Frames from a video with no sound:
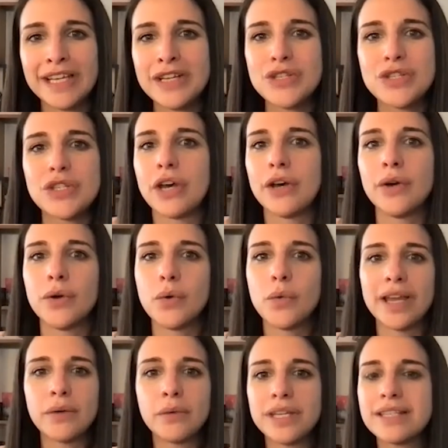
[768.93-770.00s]
So
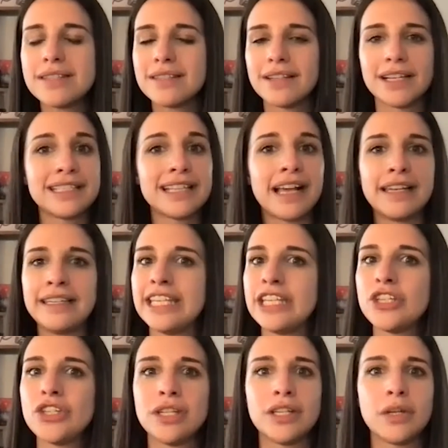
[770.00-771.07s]
when we start
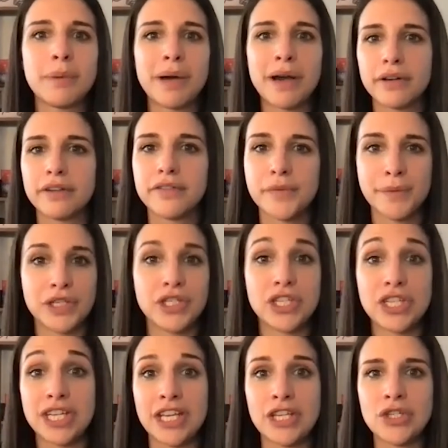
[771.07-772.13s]
unleashing the power of
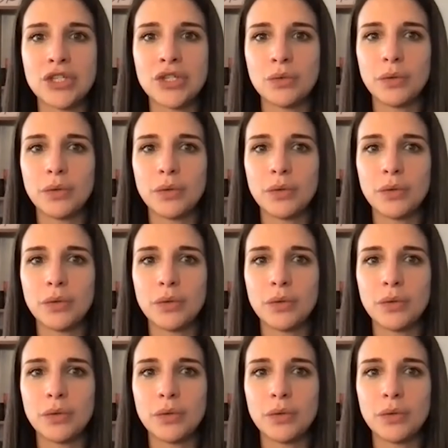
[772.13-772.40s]
imagination,